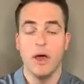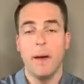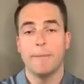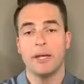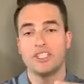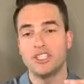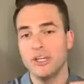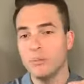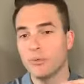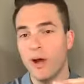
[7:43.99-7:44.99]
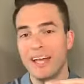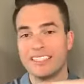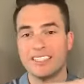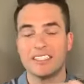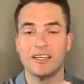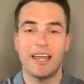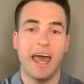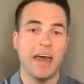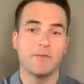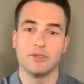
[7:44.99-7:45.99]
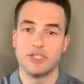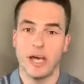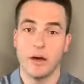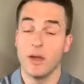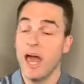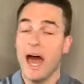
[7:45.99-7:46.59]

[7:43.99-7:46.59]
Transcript: my share price is going to average out.